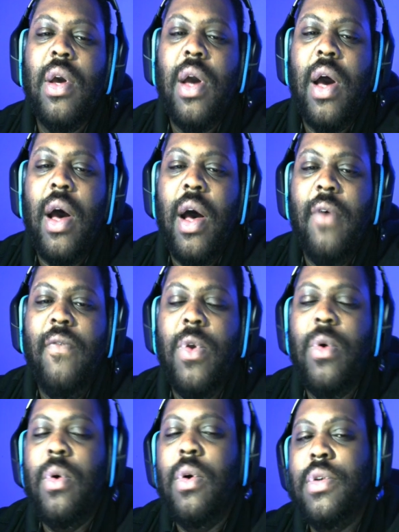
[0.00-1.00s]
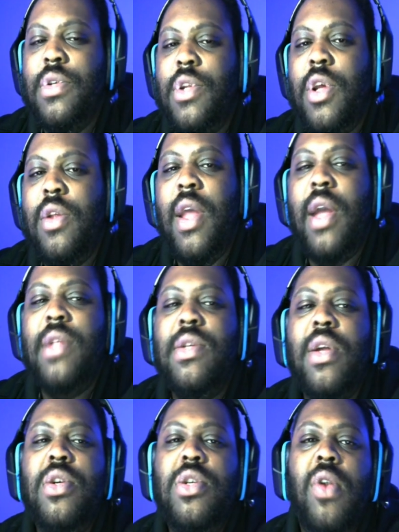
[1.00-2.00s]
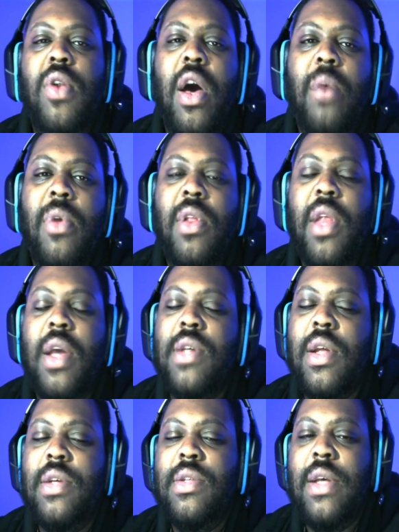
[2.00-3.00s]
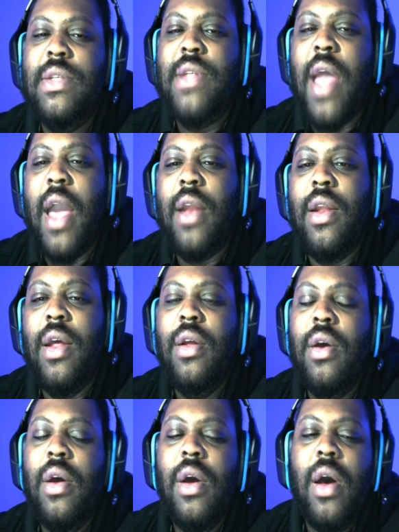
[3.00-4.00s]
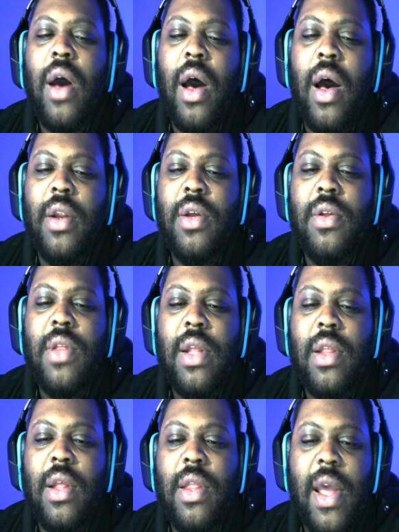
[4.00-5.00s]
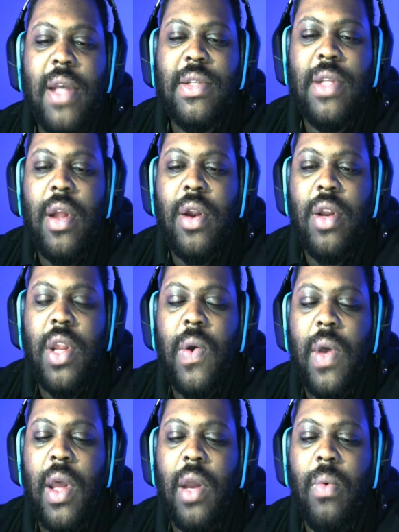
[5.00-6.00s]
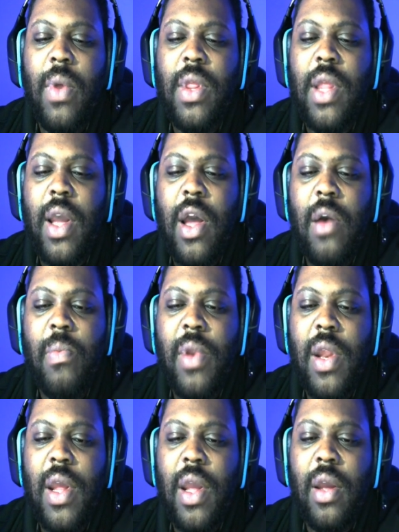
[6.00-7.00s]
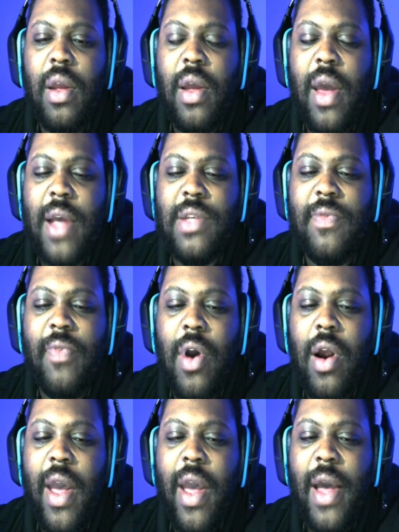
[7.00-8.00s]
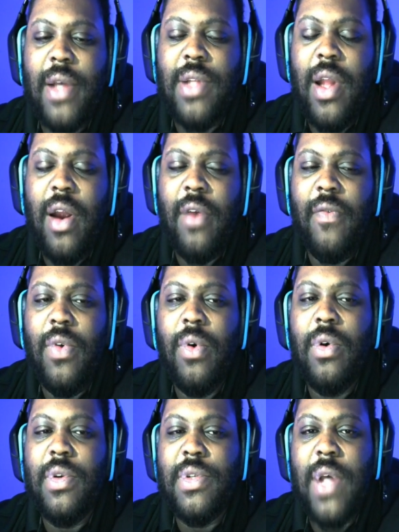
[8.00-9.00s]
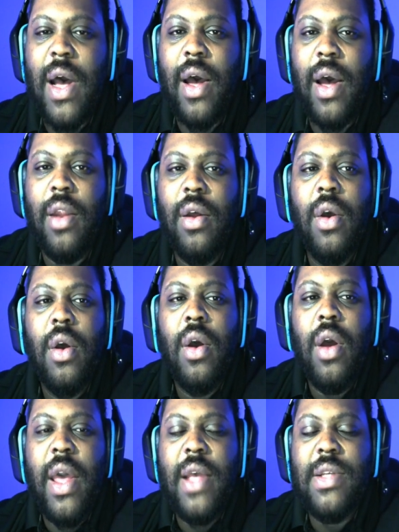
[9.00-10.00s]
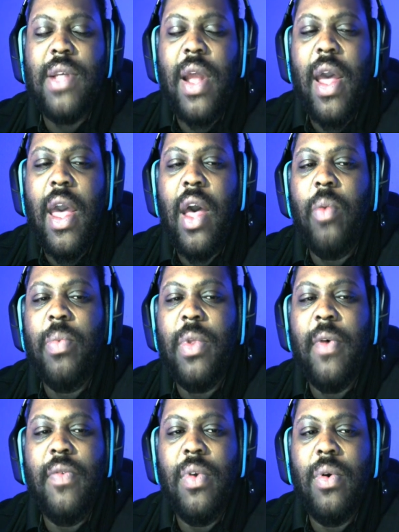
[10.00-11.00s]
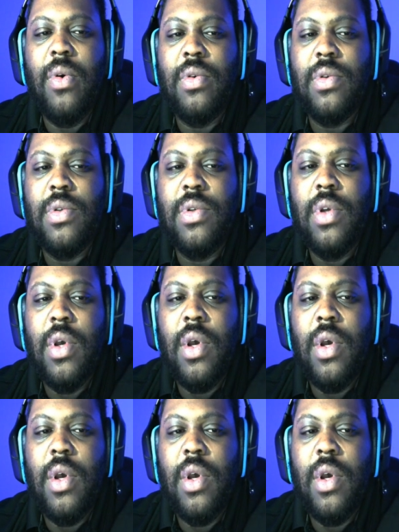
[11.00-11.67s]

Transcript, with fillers: uh, Fuels? Do you think it's going to shoot up? Do you think it's going to stay stagnant? Uh, do you think the things that they're doing with the company as far as their fuel side is going to help the fuels